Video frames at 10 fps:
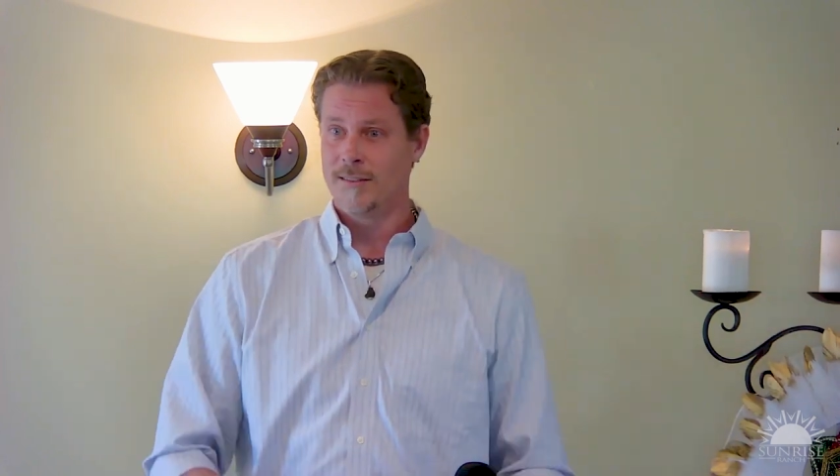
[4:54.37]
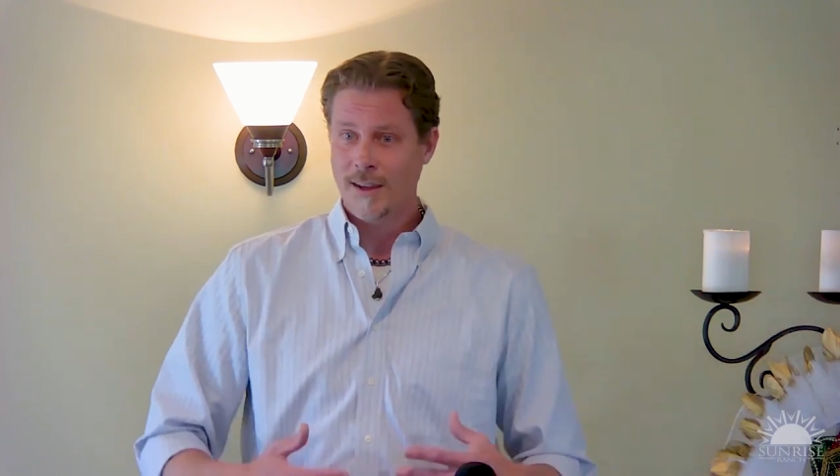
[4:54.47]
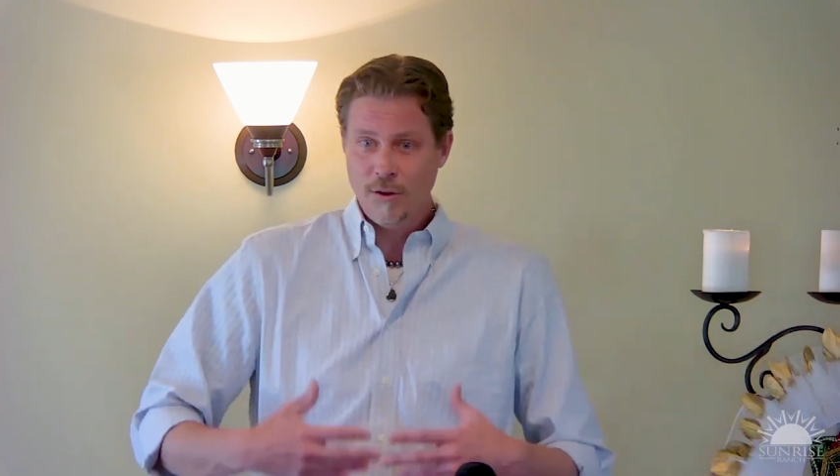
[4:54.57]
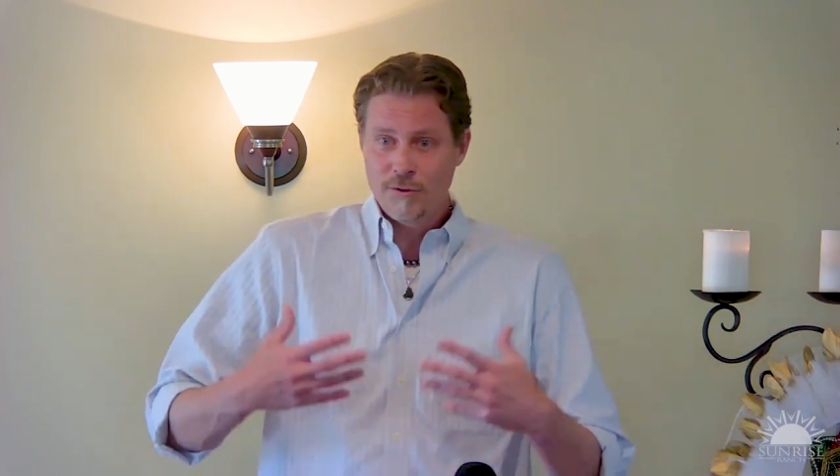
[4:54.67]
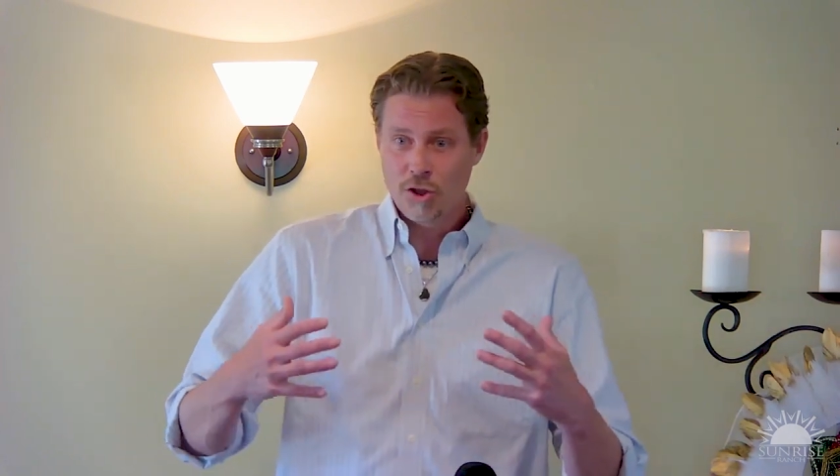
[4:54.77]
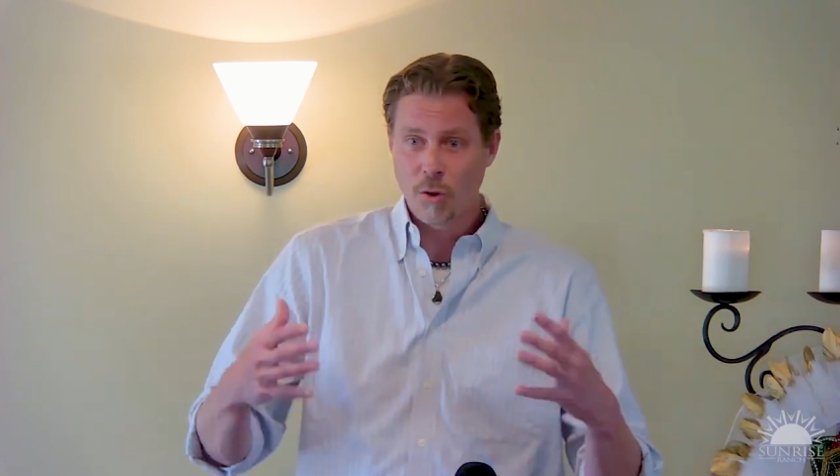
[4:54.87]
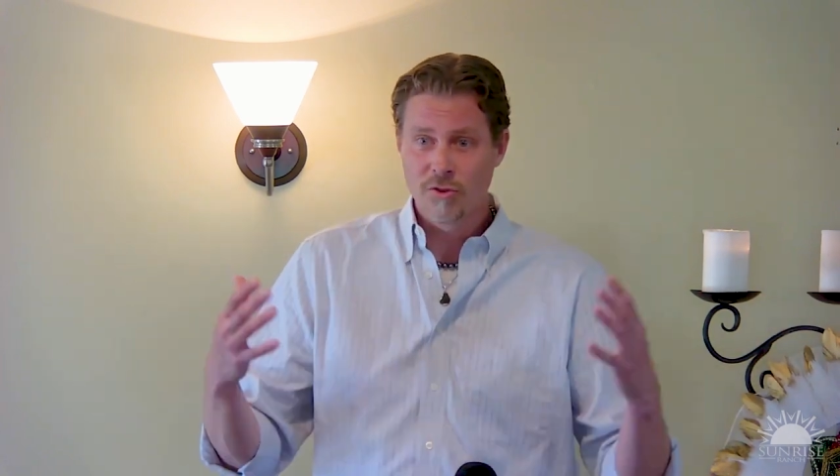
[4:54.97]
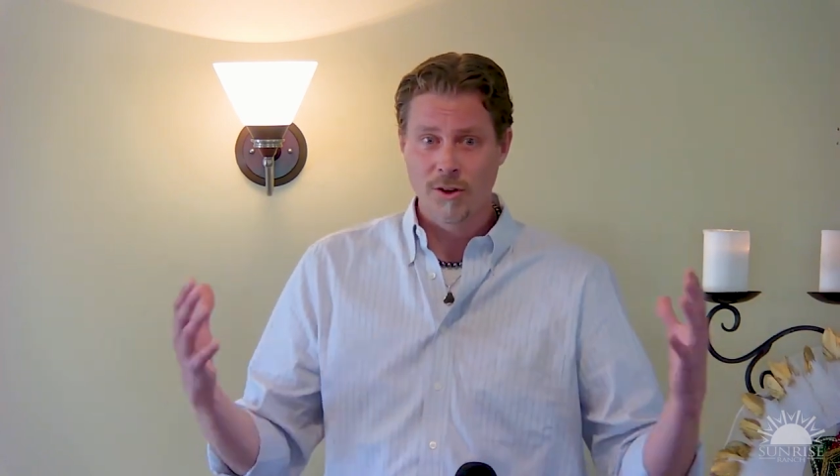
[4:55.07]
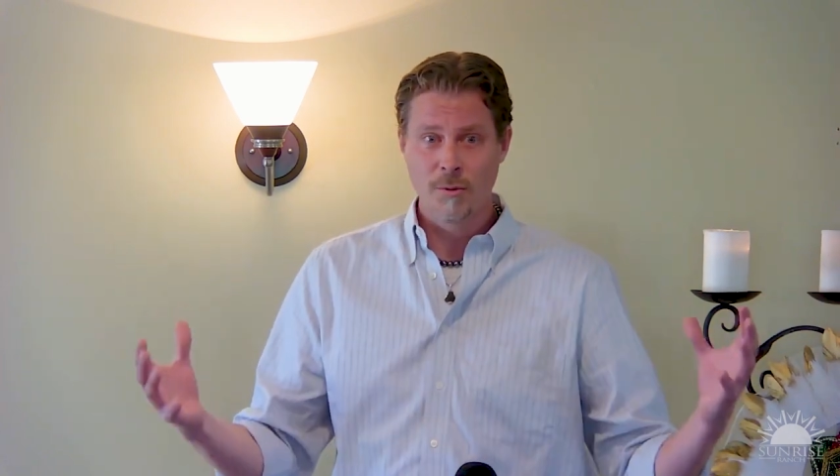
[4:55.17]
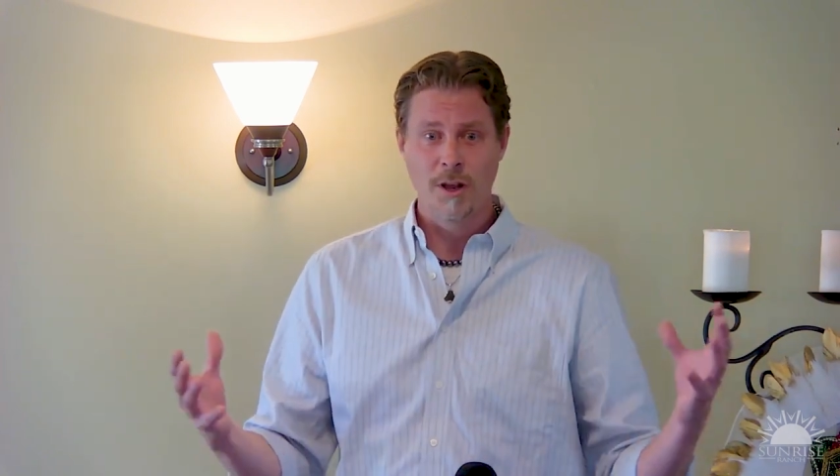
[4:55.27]
that you've
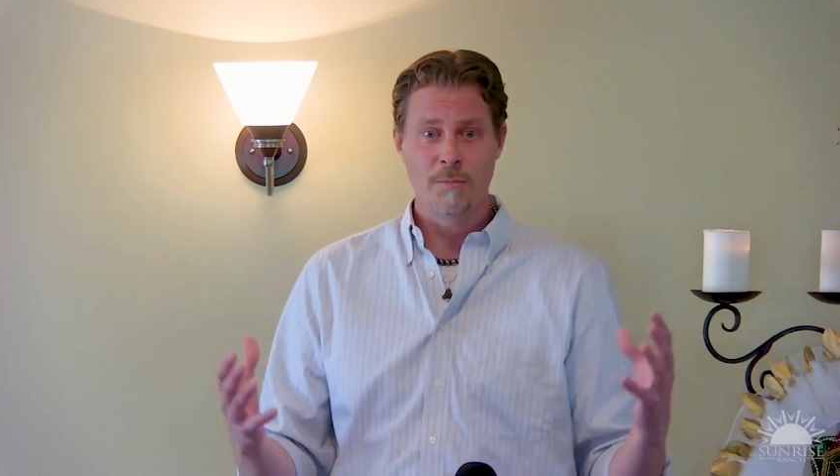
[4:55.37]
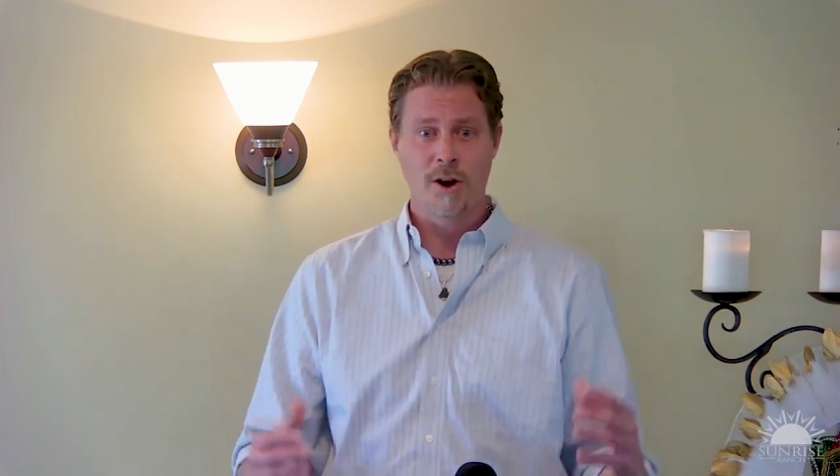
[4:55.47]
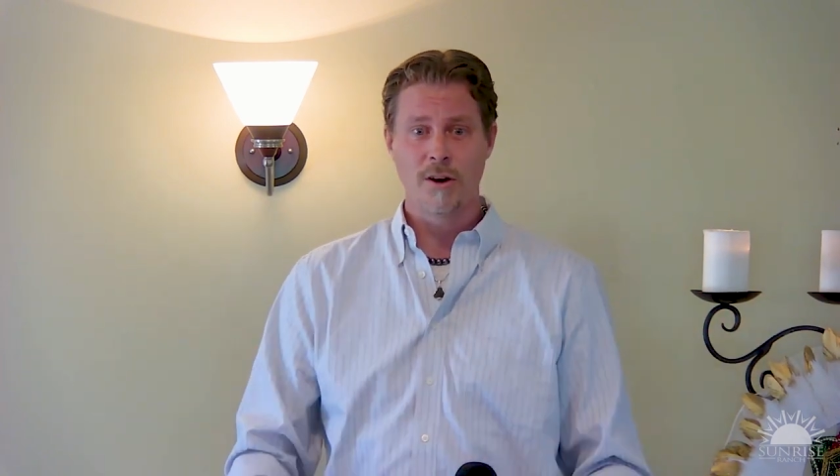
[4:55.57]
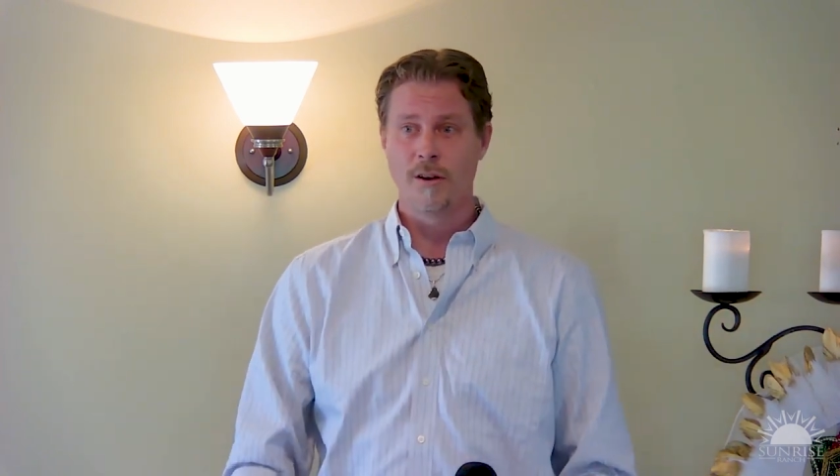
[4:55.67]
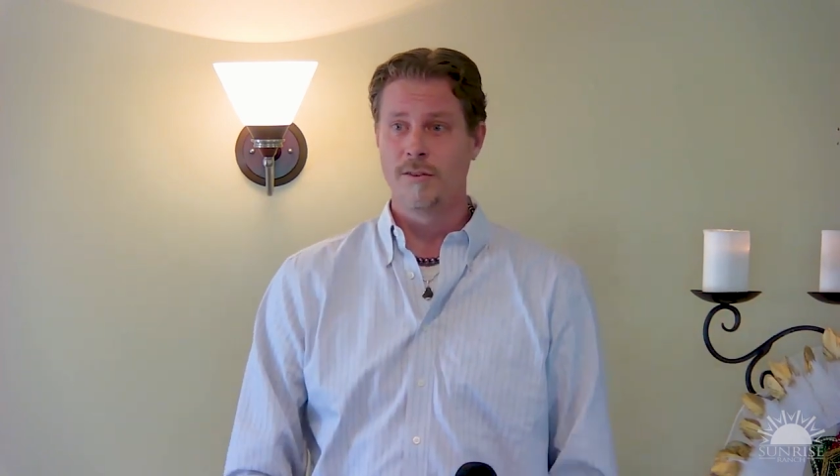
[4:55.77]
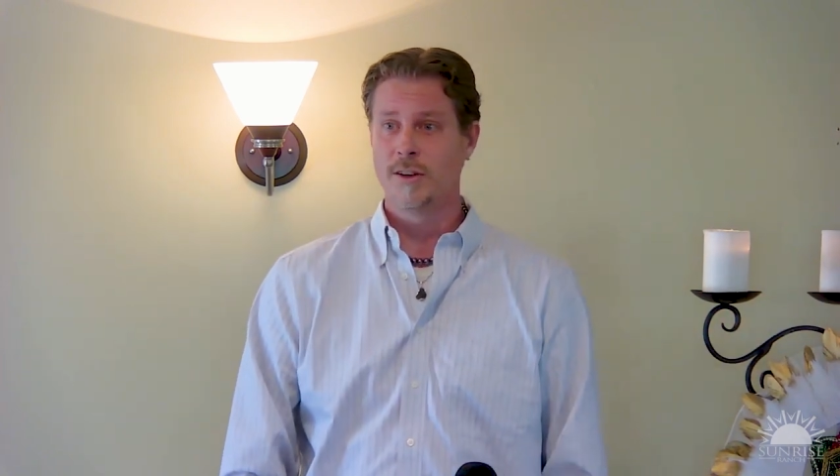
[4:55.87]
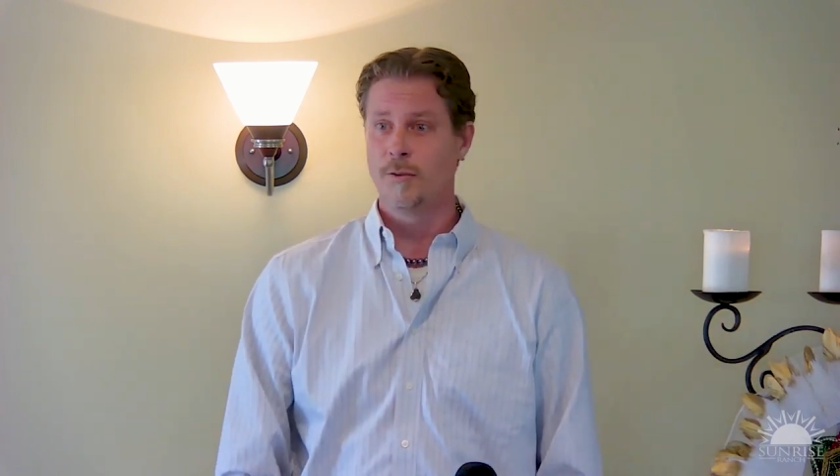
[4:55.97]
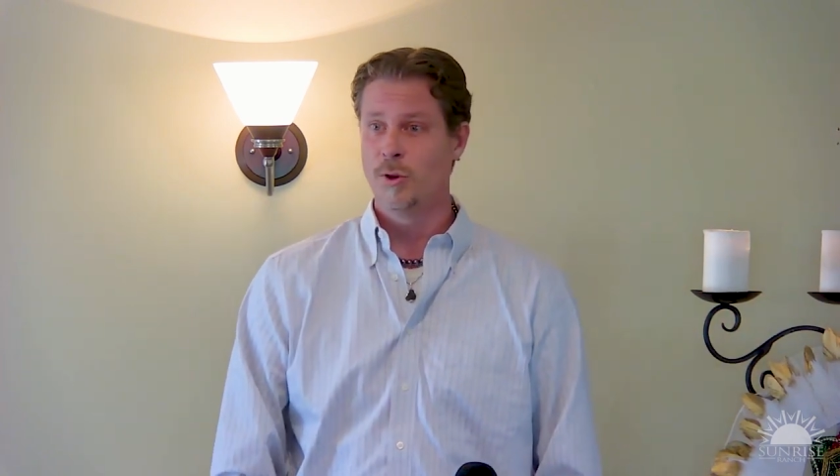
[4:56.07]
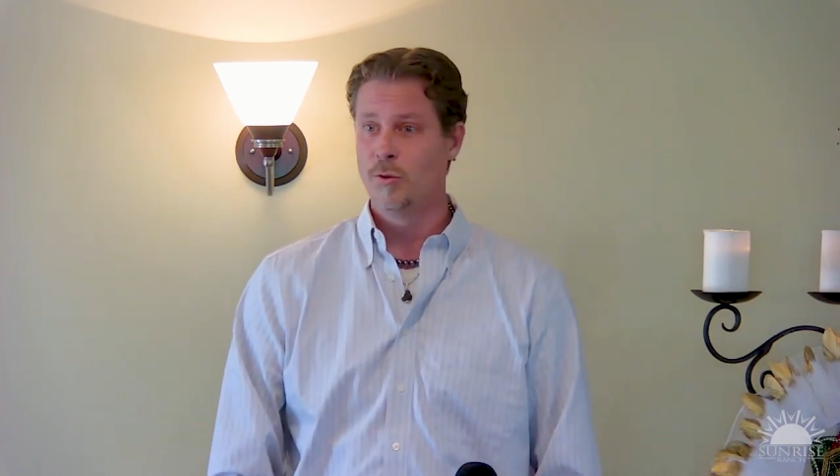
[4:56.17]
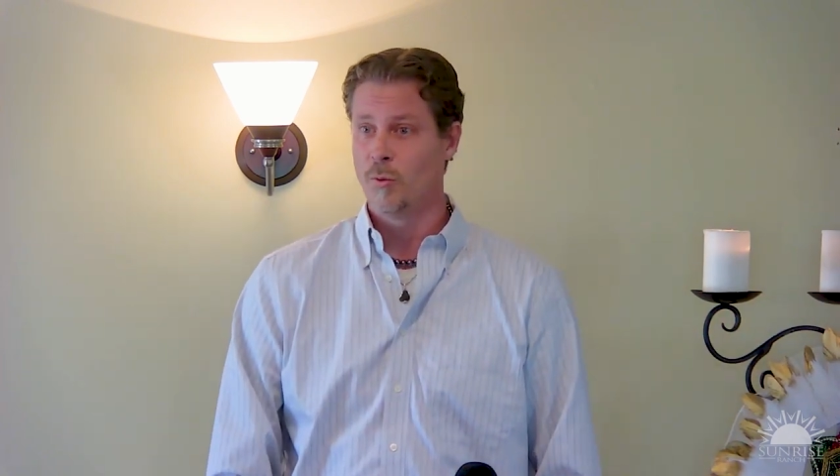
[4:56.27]
chosen to be part of and
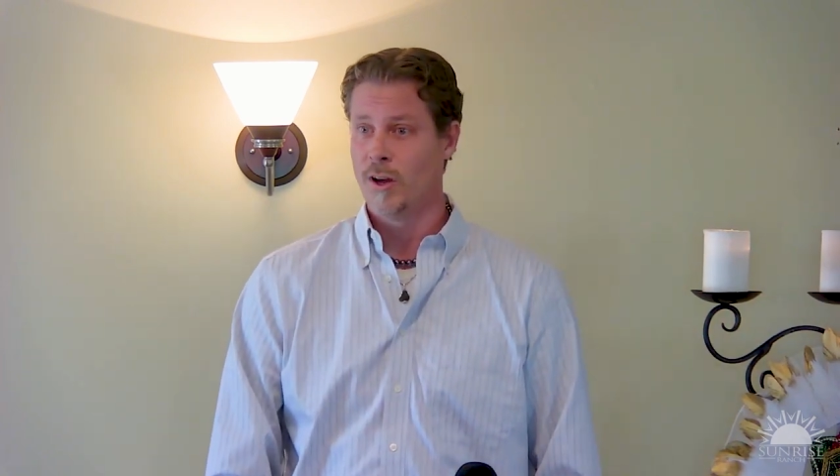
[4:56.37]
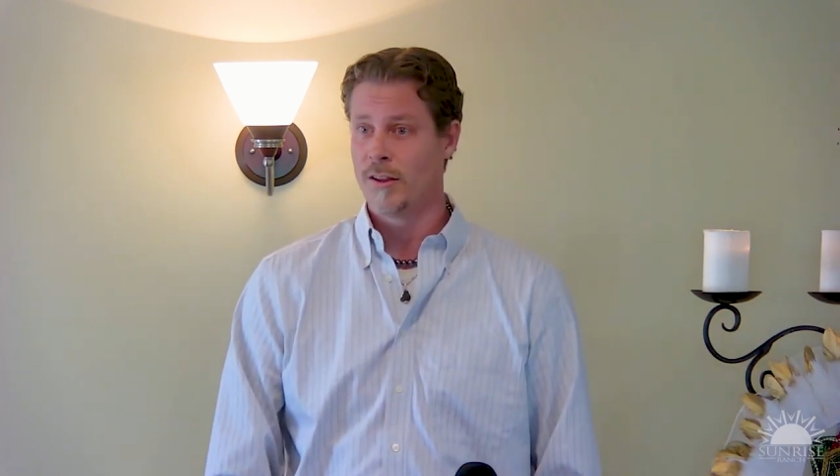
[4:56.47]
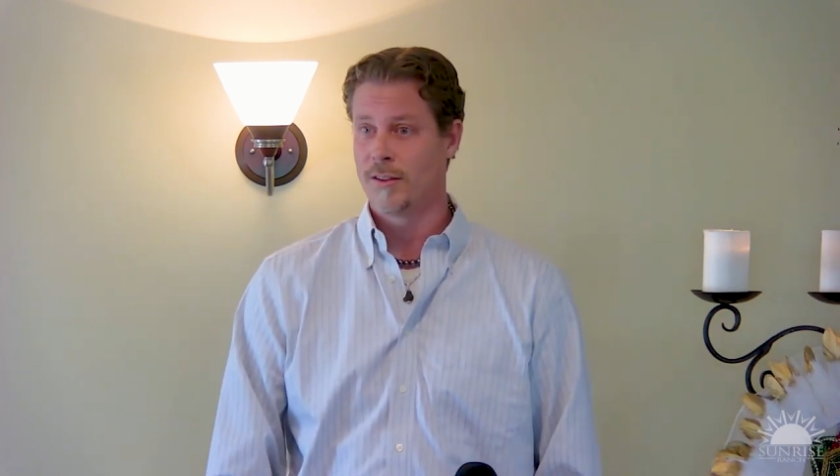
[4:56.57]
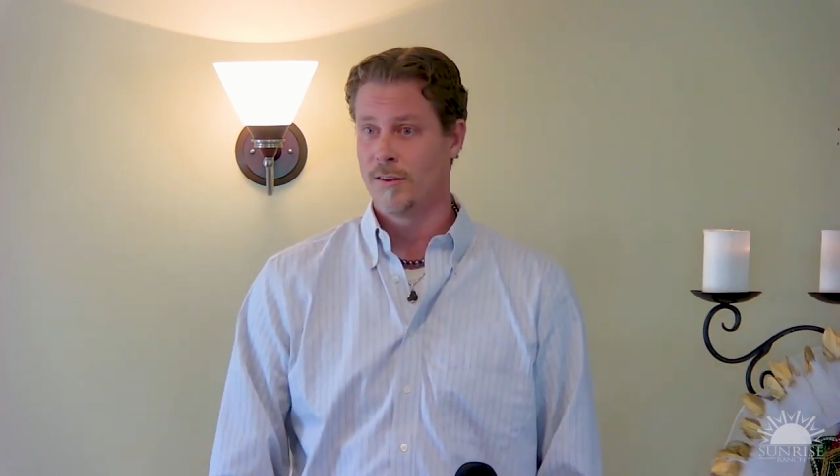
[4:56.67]
commune with.